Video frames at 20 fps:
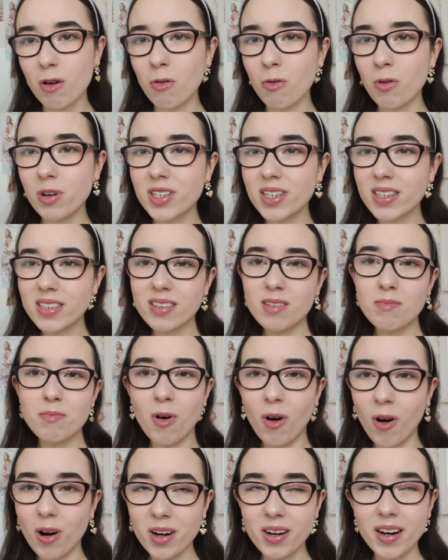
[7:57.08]
Which isn't
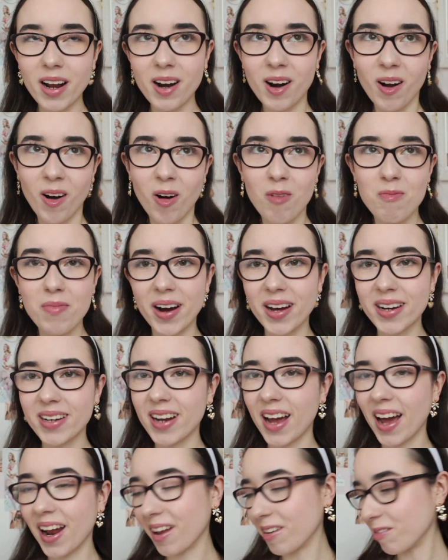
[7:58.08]
important, I know, but
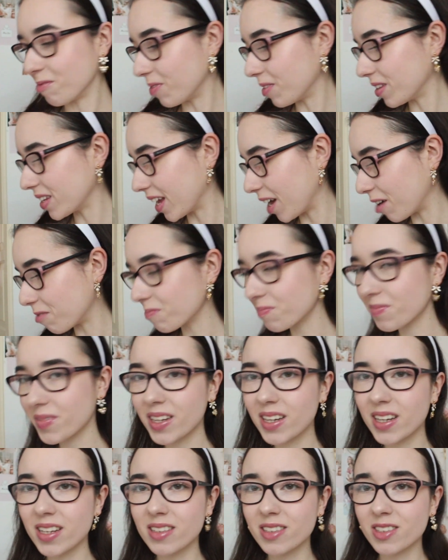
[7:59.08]
yeah,
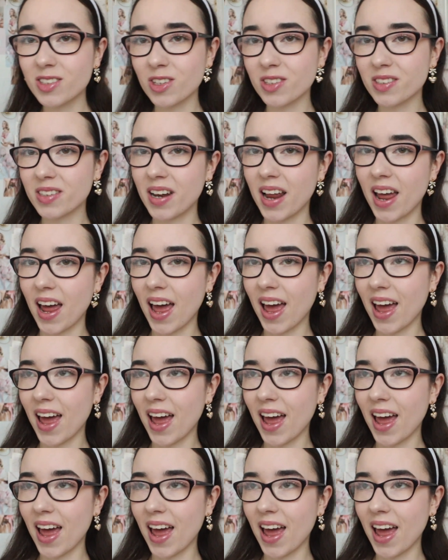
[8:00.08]
it's just an